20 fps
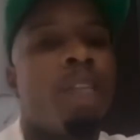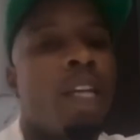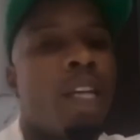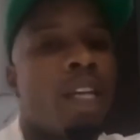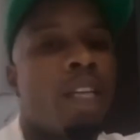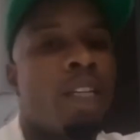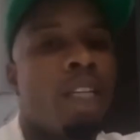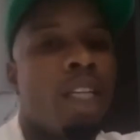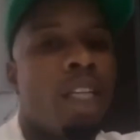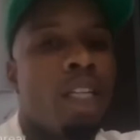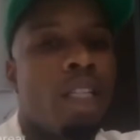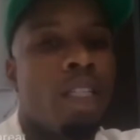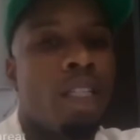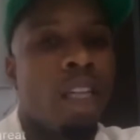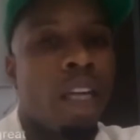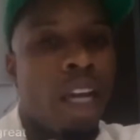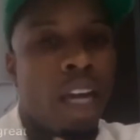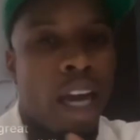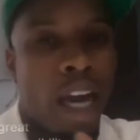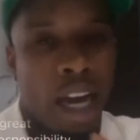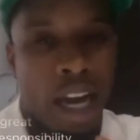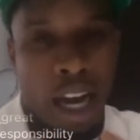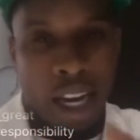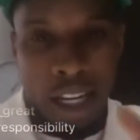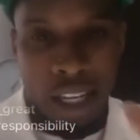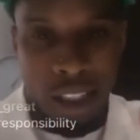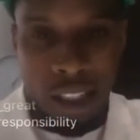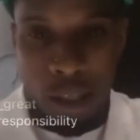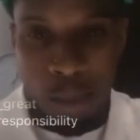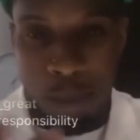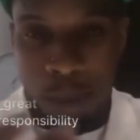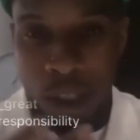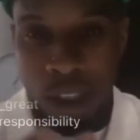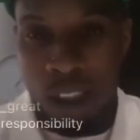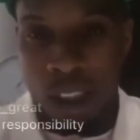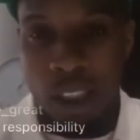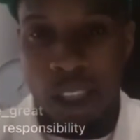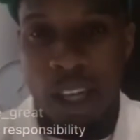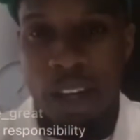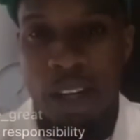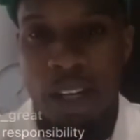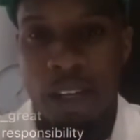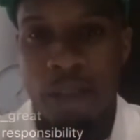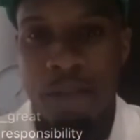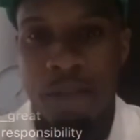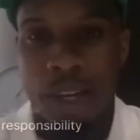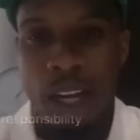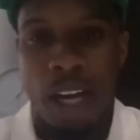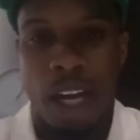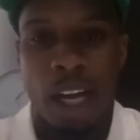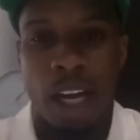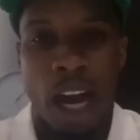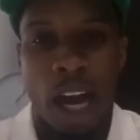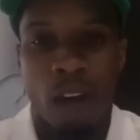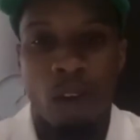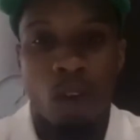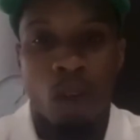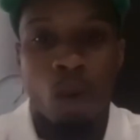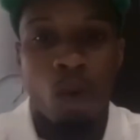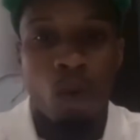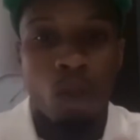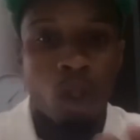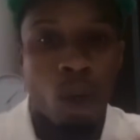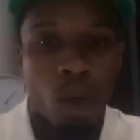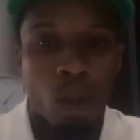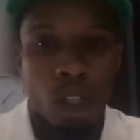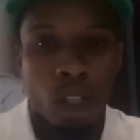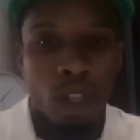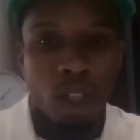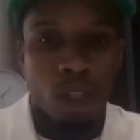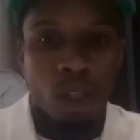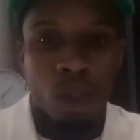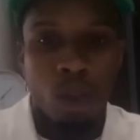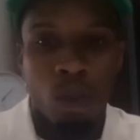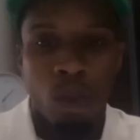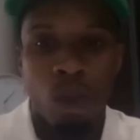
which they don't if they're telling you not to address it, then I think you need to let them go.